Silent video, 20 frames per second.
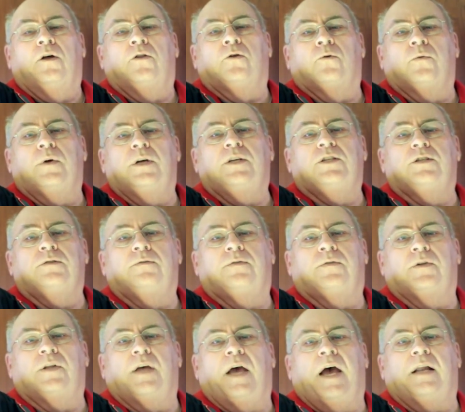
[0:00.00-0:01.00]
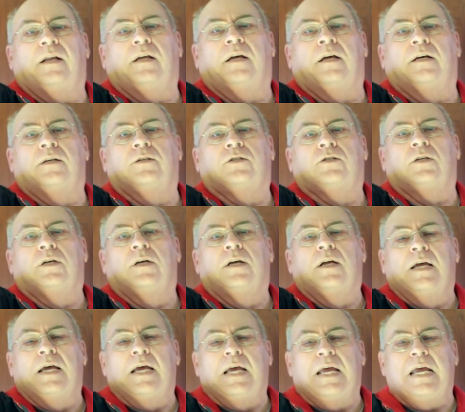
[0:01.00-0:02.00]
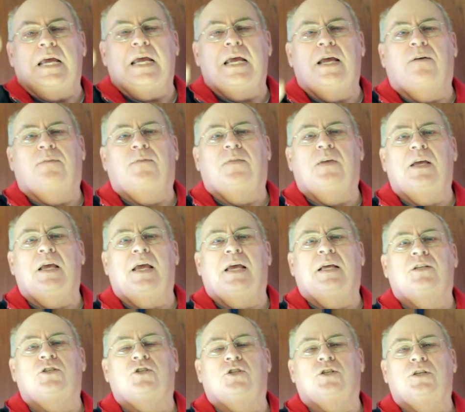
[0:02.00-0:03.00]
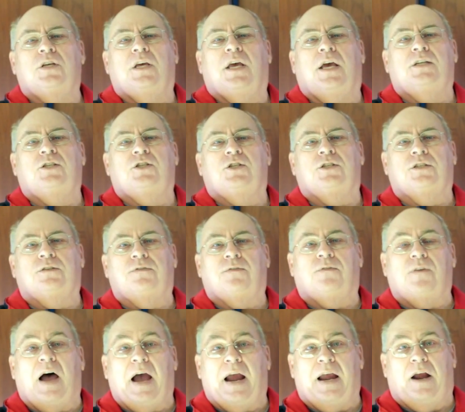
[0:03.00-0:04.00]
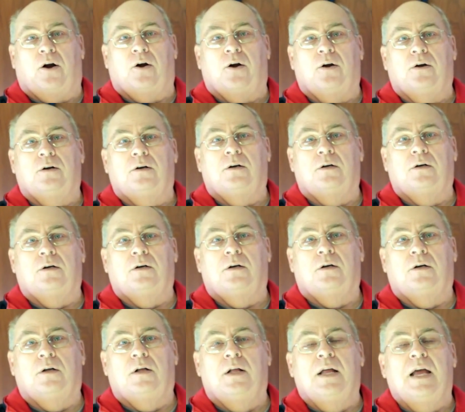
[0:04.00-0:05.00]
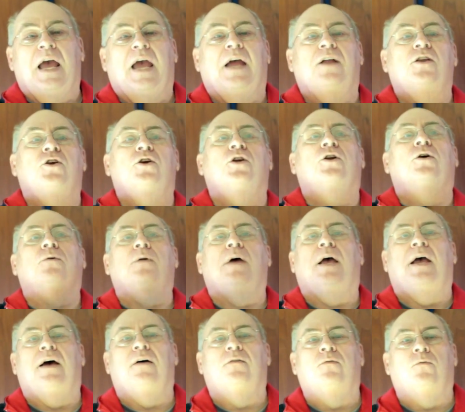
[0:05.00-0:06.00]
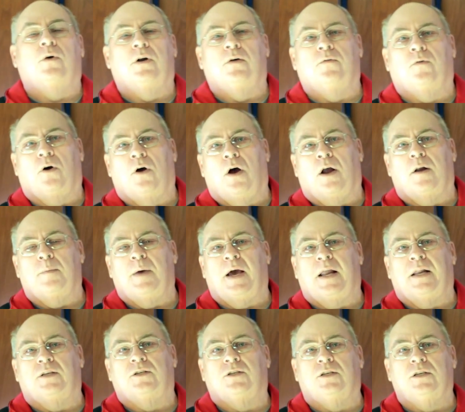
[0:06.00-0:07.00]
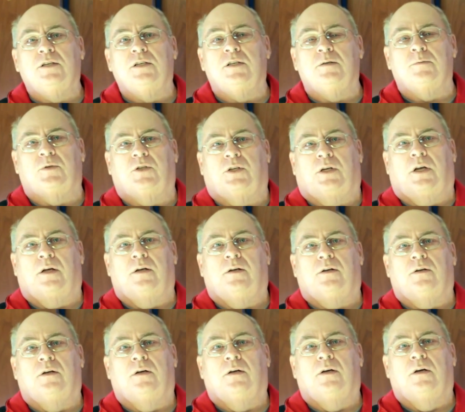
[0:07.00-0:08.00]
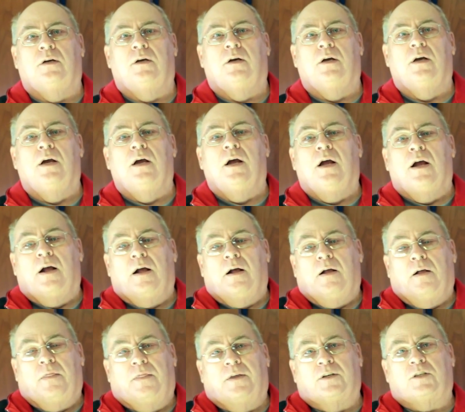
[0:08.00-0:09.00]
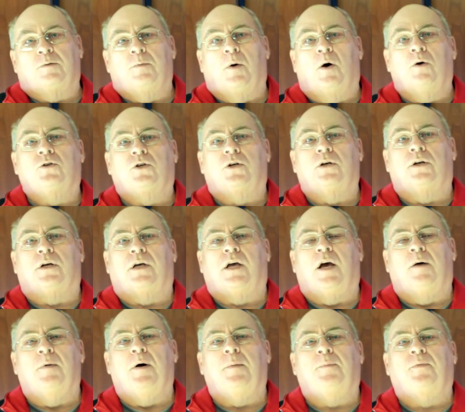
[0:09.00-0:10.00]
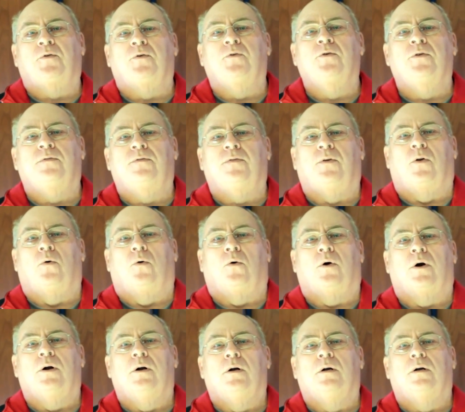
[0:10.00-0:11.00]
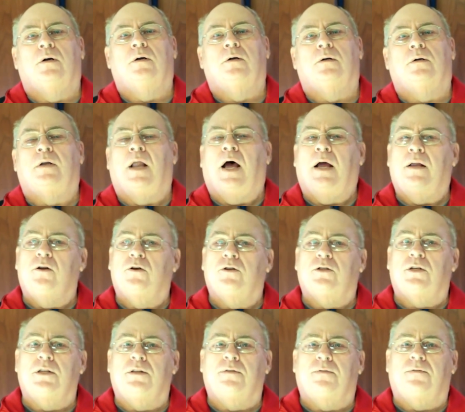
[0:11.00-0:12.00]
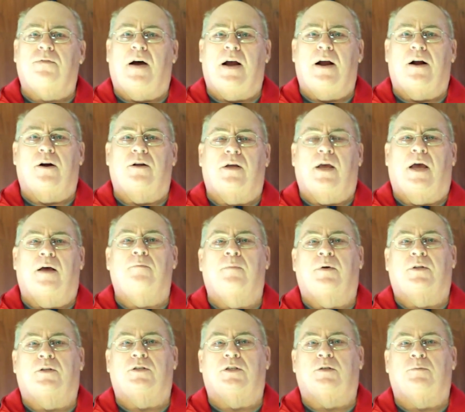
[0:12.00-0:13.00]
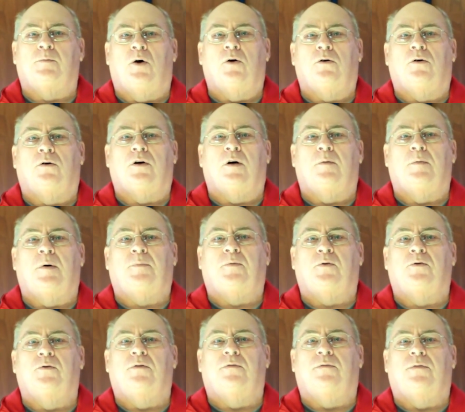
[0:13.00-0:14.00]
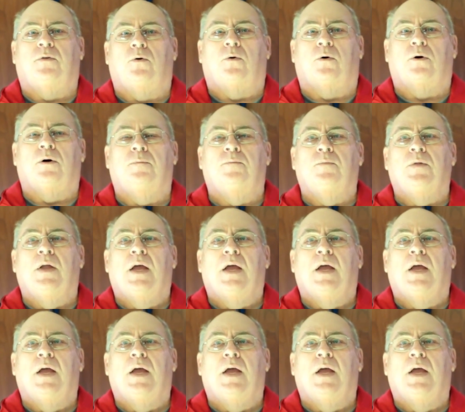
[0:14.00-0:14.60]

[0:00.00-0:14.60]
The reason for that is if the engine catches fire and you don't have one of our automatic systems in it, the smoke's going to come up through the floor, not usually the fire yet, but the smoke will come up through the floor,